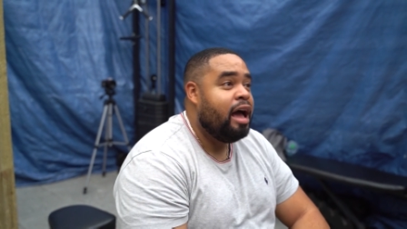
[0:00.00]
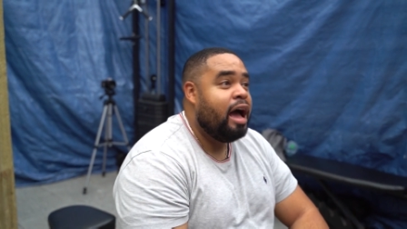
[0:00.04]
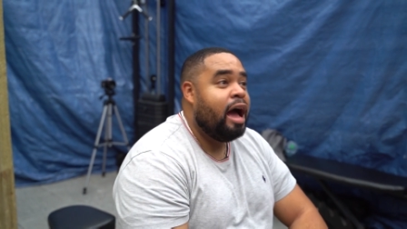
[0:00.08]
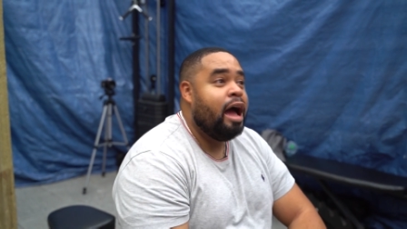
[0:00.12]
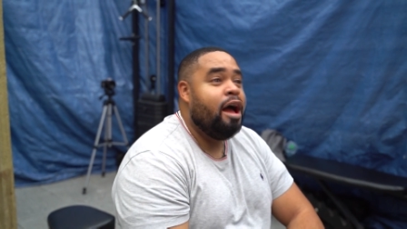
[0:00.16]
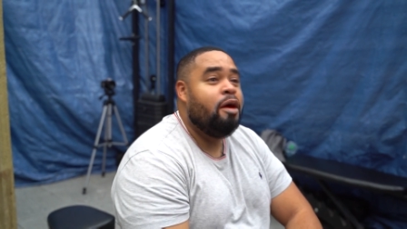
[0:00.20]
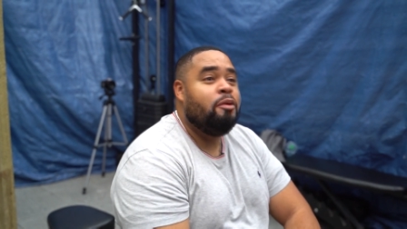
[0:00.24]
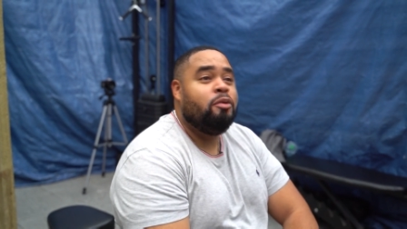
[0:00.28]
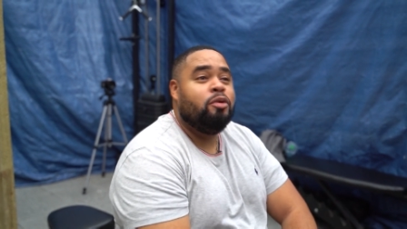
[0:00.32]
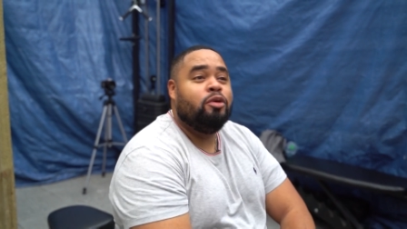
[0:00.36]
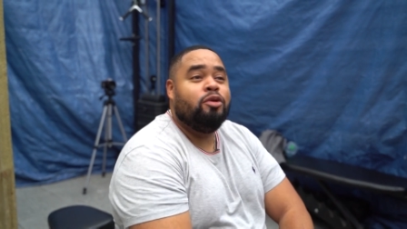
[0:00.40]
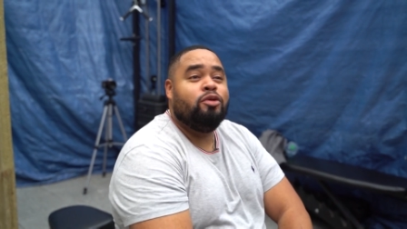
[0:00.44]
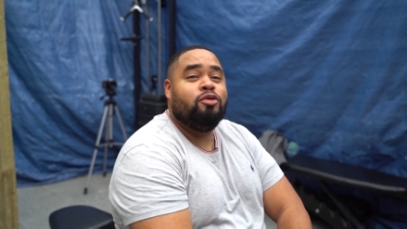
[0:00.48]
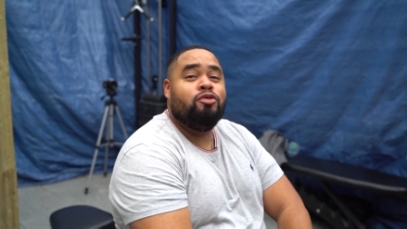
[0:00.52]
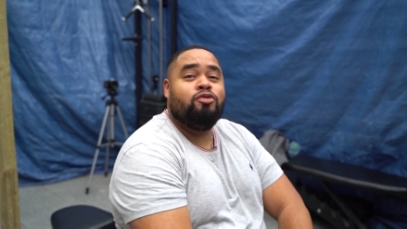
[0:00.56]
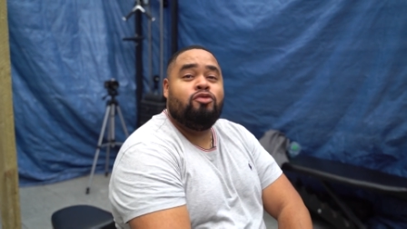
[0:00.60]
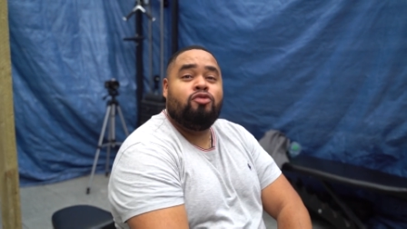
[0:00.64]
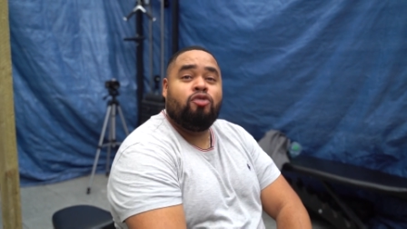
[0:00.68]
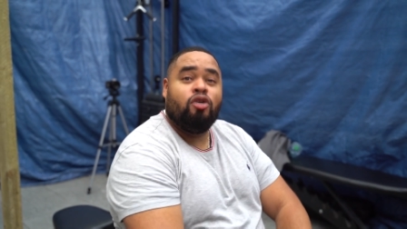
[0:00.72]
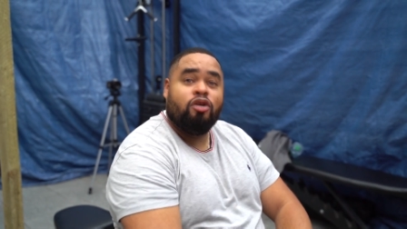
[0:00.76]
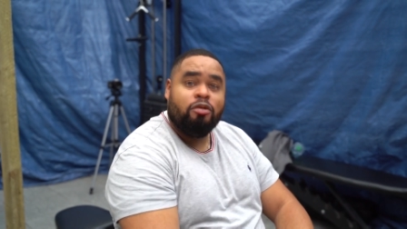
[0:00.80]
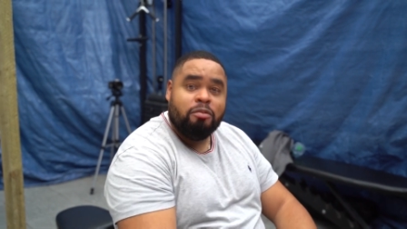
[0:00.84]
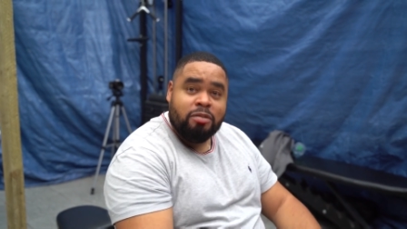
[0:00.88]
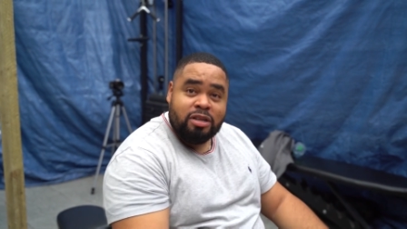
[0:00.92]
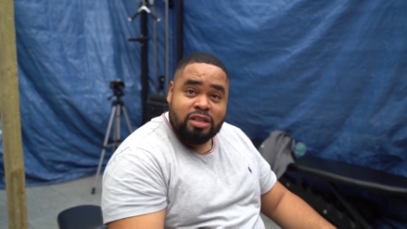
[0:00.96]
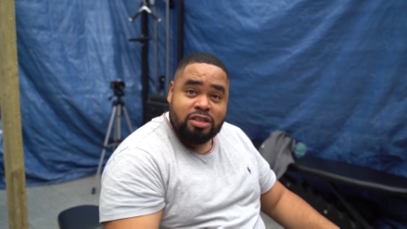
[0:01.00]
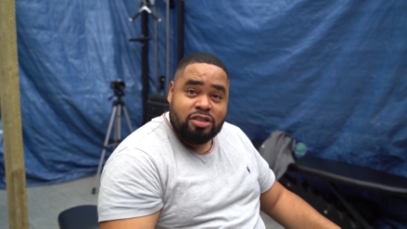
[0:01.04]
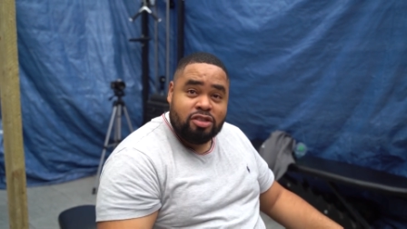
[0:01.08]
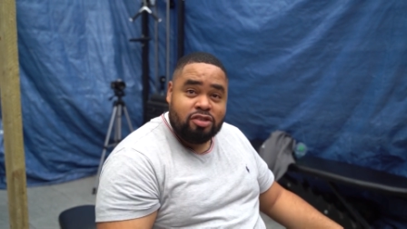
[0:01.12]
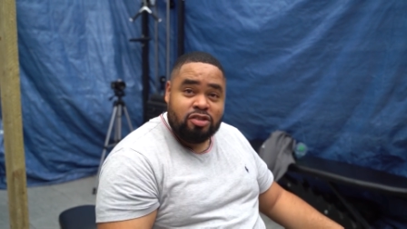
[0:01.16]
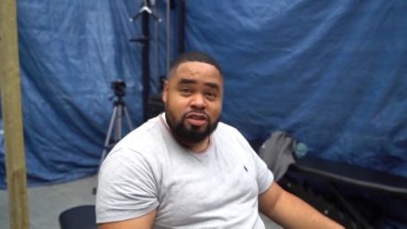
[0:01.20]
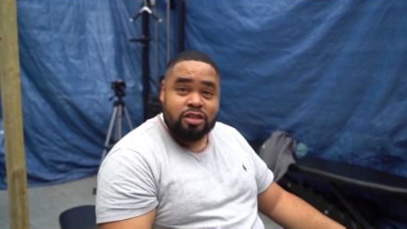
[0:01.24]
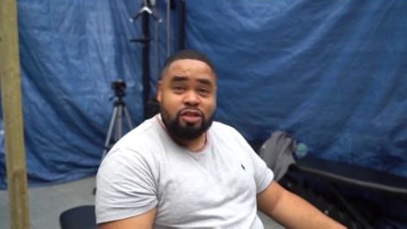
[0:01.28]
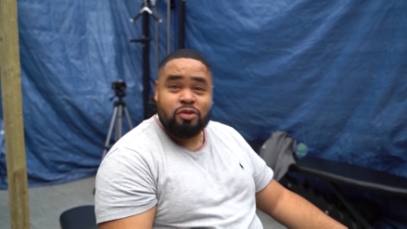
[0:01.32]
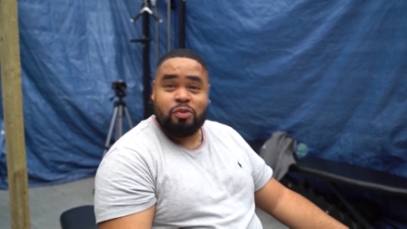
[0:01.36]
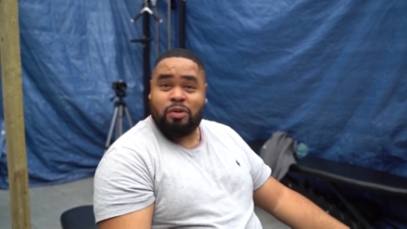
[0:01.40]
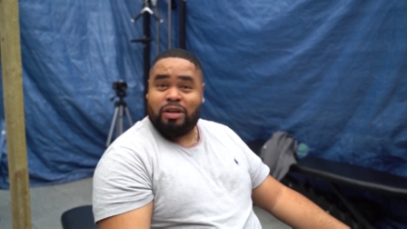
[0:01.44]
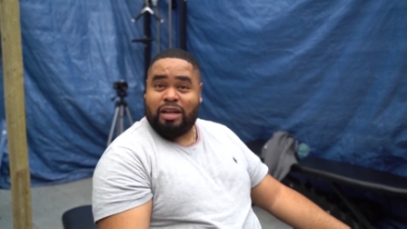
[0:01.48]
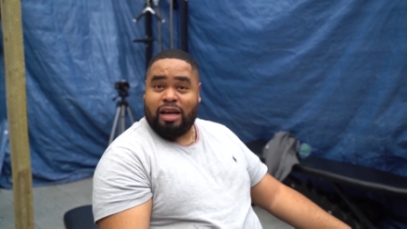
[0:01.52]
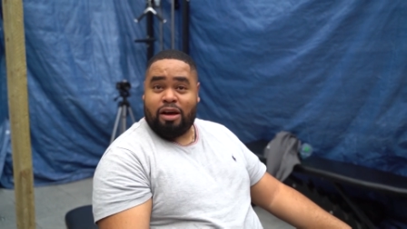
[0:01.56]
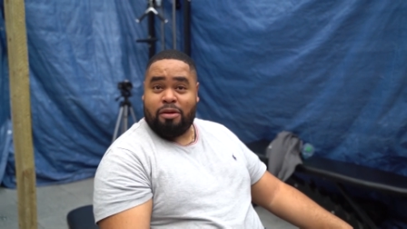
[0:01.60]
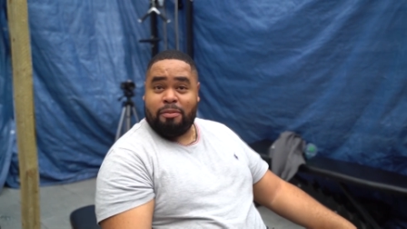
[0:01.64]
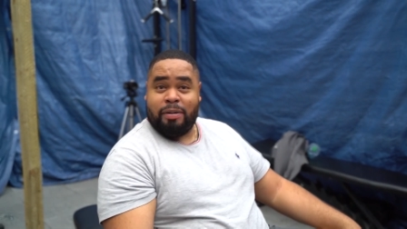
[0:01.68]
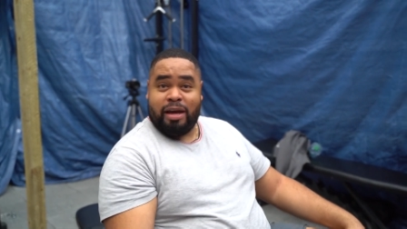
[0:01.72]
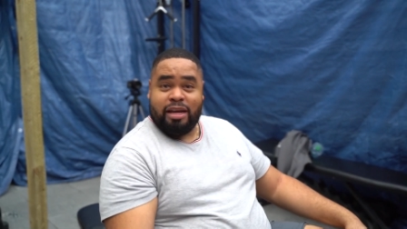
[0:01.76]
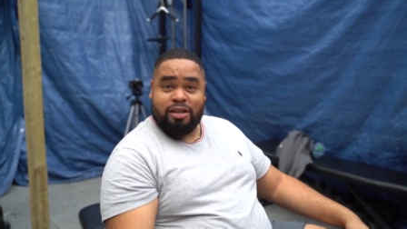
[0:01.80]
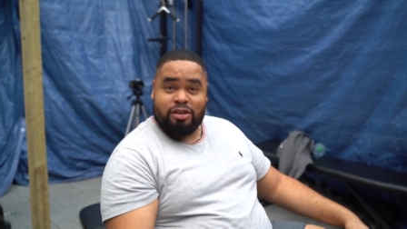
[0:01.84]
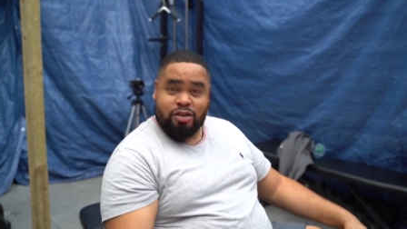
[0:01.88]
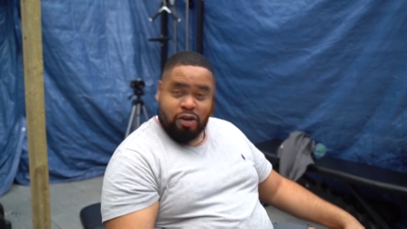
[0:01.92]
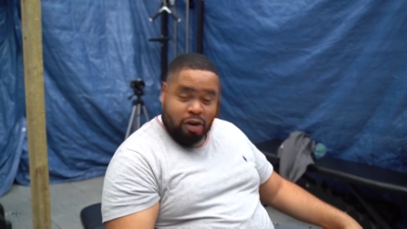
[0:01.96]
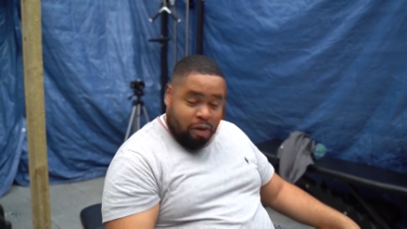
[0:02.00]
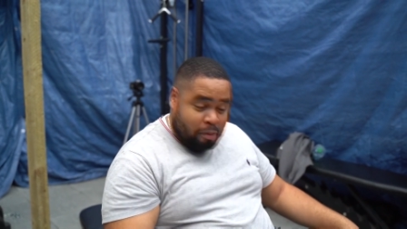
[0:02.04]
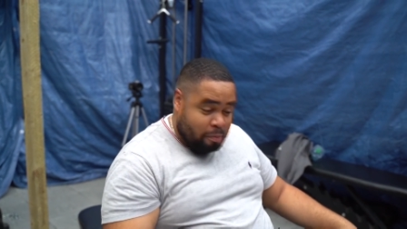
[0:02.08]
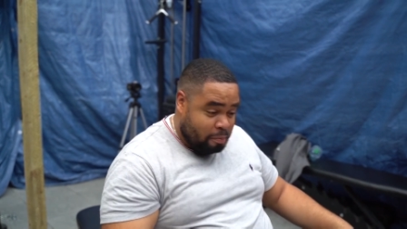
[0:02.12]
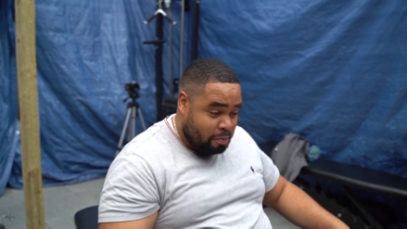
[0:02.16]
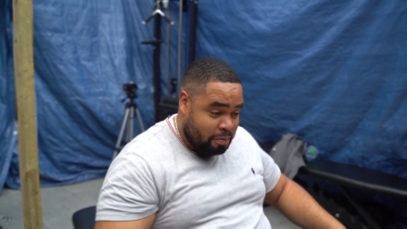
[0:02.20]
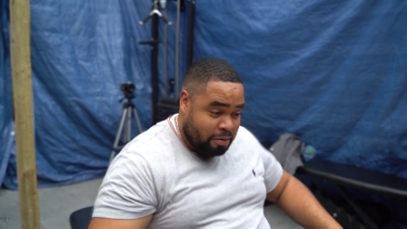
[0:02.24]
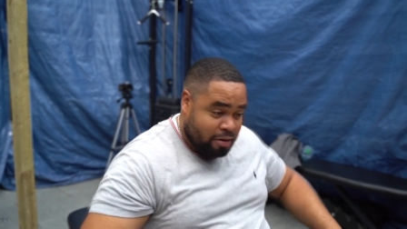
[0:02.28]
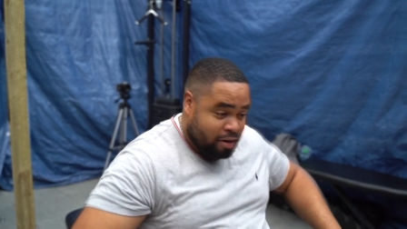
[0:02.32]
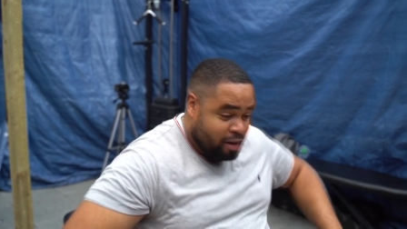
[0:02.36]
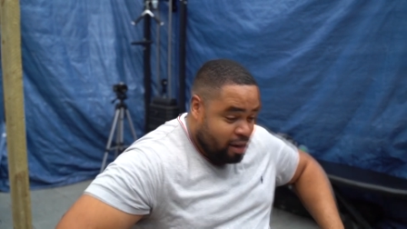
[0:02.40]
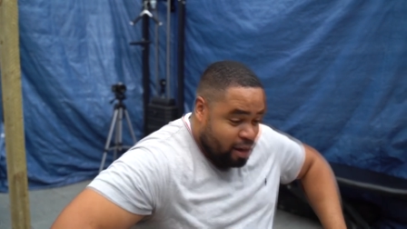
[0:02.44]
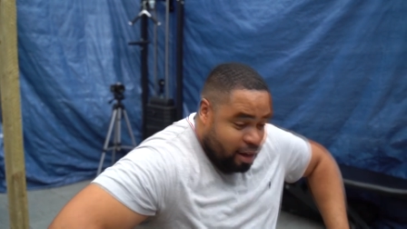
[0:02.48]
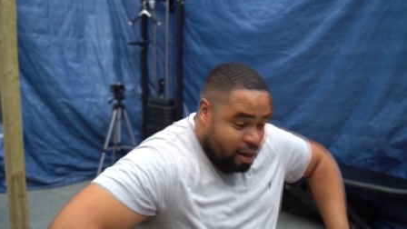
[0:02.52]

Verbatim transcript: I would roam the streets without my top.